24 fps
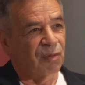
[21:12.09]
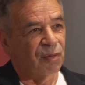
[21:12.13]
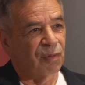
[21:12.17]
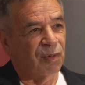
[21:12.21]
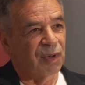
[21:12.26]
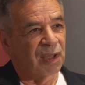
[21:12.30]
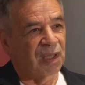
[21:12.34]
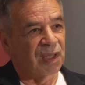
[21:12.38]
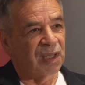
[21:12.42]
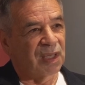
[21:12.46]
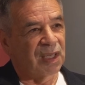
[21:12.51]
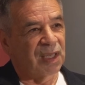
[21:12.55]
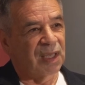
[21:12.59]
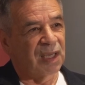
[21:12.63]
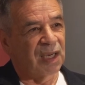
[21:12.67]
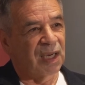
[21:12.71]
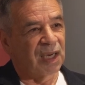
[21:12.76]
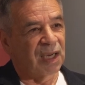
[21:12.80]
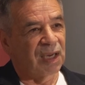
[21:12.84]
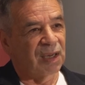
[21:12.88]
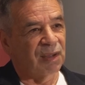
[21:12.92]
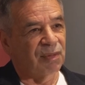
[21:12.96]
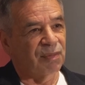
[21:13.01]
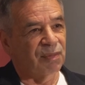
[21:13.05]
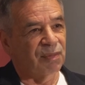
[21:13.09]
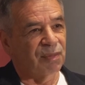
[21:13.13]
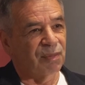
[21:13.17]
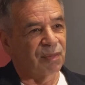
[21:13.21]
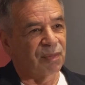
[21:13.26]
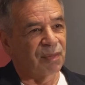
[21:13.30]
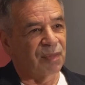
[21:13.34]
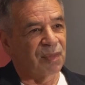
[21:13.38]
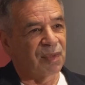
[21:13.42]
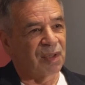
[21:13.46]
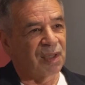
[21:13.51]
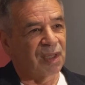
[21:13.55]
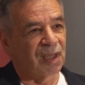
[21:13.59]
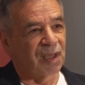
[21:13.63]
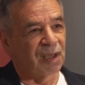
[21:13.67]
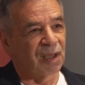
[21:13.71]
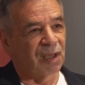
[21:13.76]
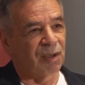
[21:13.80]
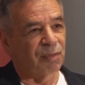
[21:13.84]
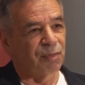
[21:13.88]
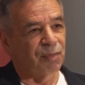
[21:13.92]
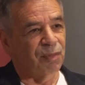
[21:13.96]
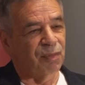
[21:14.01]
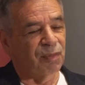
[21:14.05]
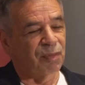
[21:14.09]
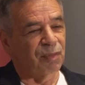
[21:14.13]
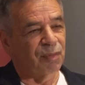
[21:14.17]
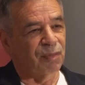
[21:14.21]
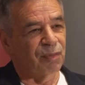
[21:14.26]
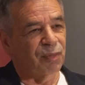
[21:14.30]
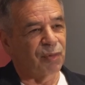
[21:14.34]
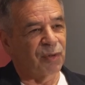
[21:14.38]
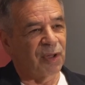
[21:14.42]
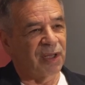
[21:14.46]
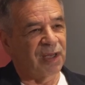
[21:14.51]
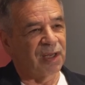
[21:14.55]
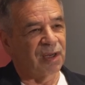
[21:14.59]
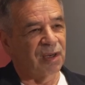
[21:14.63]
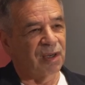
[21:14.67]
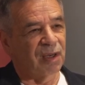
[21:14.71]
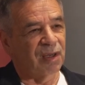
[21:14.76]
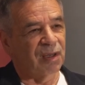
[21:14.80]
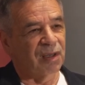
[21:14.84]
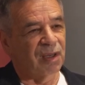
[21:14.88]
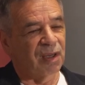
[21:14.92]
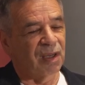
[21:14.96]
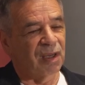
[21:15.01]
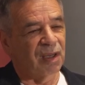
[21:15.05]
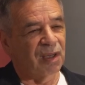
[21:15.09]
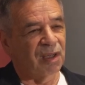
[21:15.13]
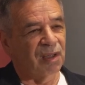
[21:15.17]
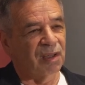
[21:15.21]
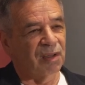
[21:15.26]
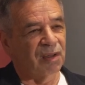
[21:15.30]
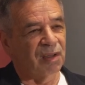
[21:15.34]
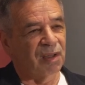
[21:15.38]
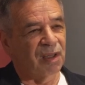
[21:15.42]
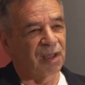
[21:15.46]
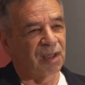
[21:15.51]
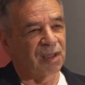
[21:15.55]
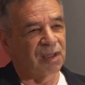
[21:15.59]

really uh, uh, played on, uh,